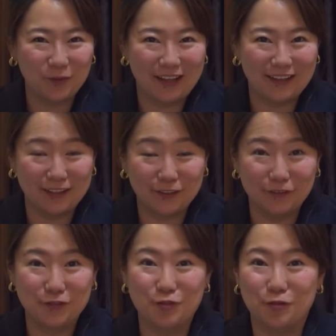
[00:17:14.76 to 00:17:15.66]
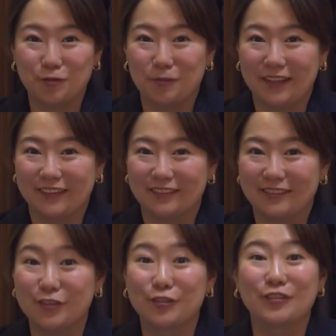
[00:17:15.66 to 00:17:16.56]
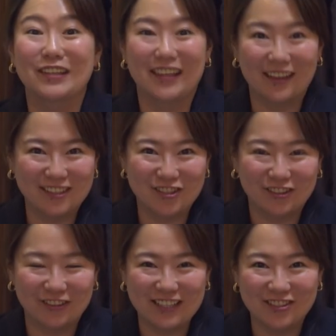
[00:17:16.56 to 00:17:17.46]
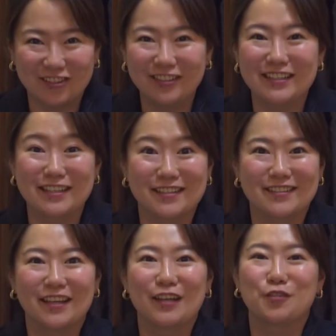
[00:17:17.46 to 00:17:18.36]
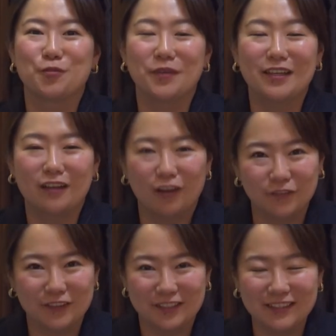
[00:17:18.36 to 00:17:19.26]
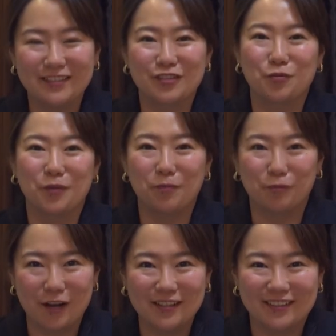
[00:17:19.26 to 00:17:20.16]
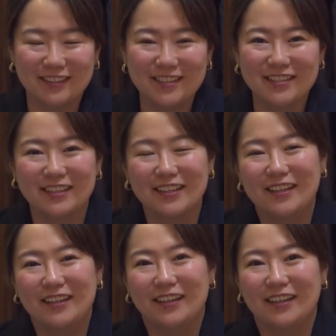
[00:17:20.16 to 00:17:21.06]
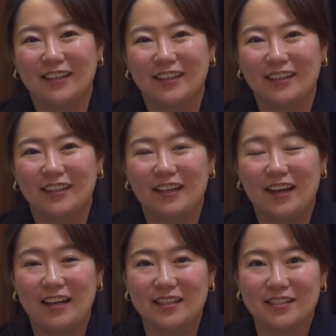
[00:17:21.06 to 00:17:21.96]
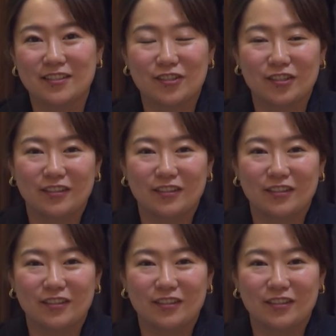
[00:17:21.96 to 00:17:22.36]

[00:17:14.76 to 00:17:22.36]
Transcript: would I give to the younger generation is to be confident, to be present, and